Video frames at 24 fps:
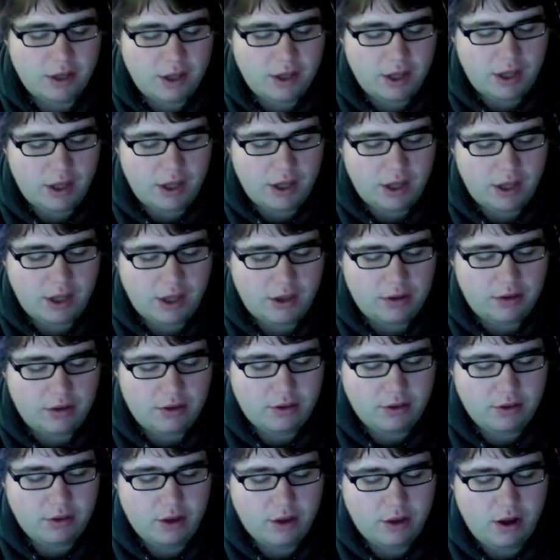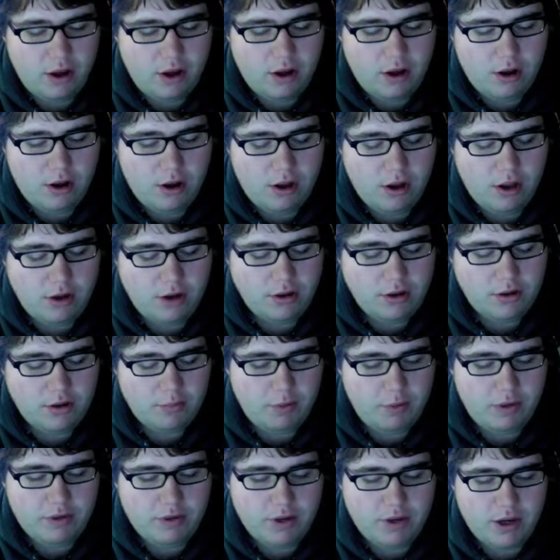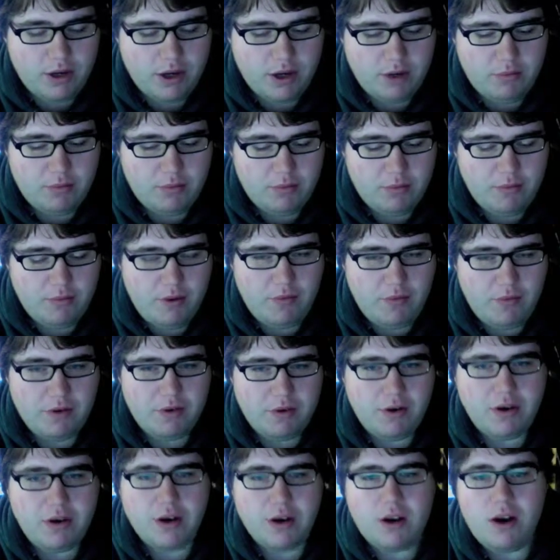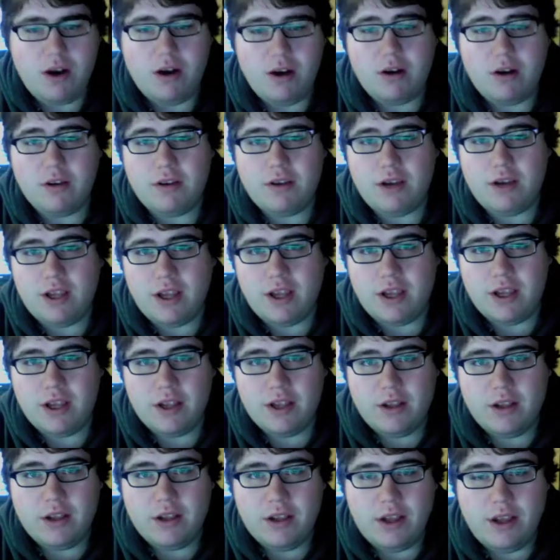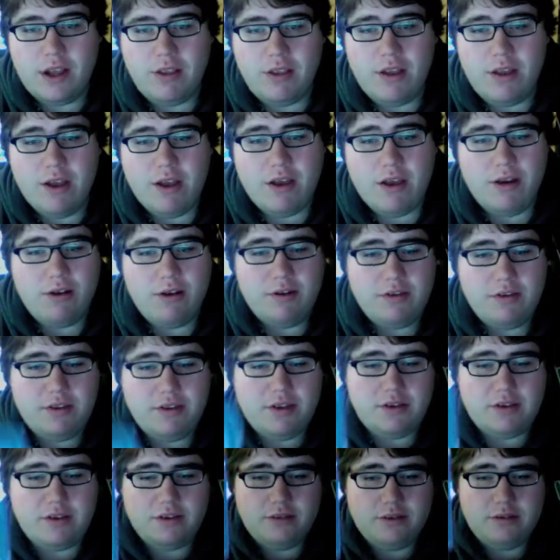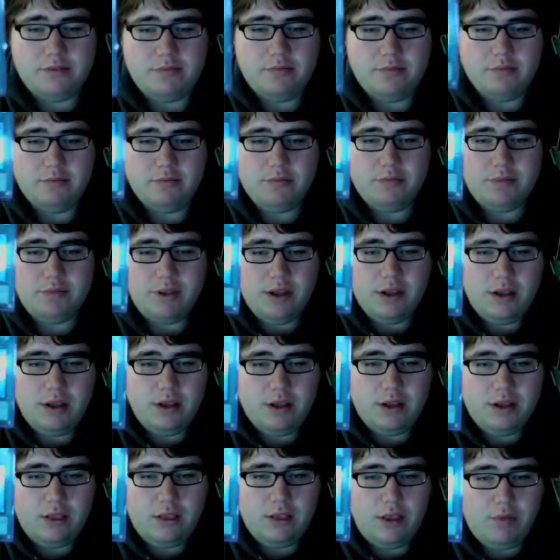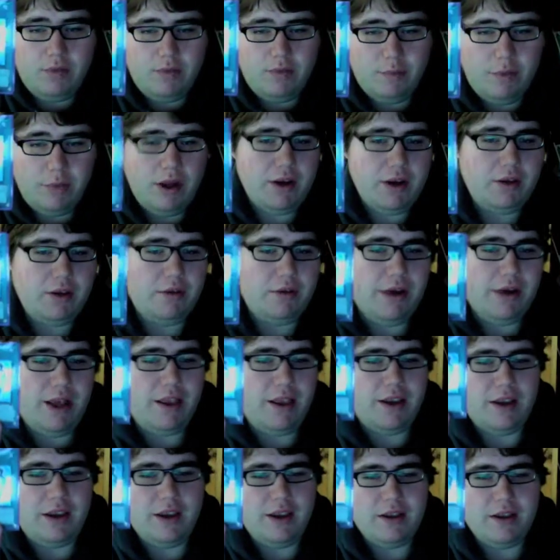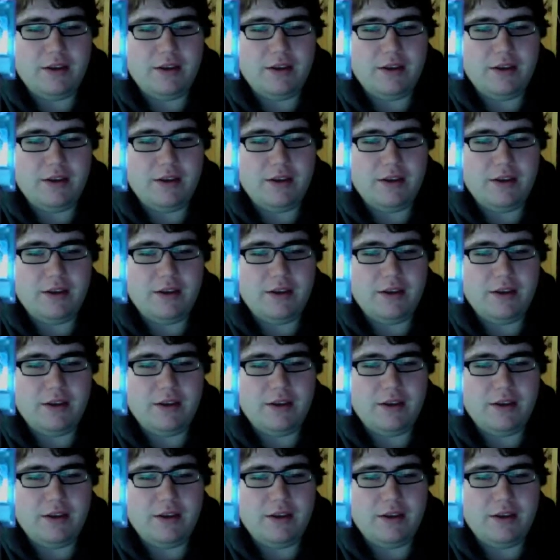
and it's basically going to be revolving around a card today, and that card is this lovely Pot of Duality.